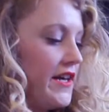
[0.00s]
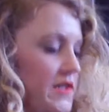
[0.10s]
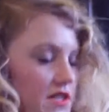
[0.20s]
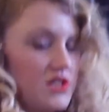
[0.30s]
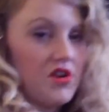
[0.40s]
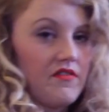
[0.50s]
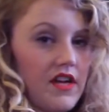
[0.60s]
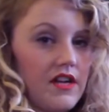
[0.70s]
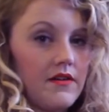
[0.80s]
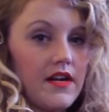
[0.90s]
iron Dutch
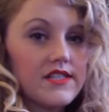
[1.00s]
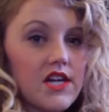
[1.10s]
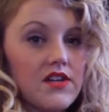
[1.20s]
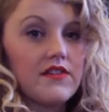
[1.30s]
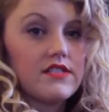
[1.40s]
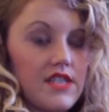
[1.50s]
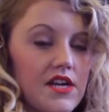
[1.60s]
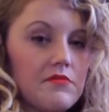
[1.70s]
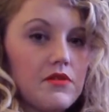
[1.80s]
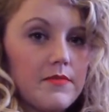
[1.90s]
oven, it's
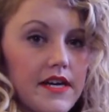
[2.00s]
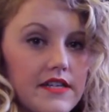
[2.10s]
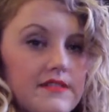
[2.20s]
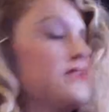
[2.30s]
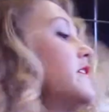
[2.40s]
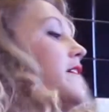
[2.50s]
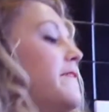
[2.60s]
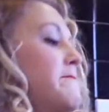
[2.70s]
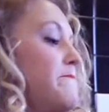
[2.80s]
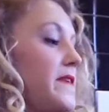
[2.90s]
understandable because
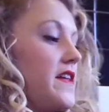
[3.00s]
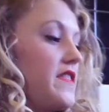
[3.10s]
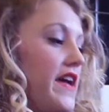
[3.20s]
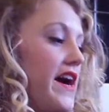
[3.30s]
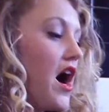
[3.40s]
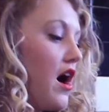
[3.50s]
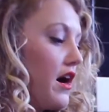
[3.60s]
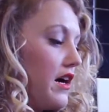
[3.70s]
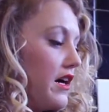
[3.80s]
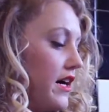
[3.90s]
they
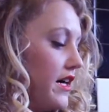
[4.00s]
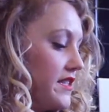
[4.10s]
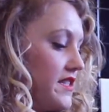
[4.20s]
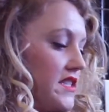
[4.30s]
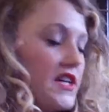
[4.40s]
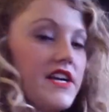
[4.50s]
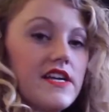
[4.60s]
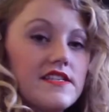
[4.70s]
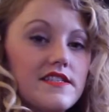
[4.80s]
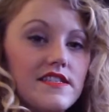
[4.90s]
are a
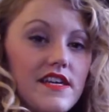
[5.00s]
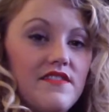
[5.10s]
serious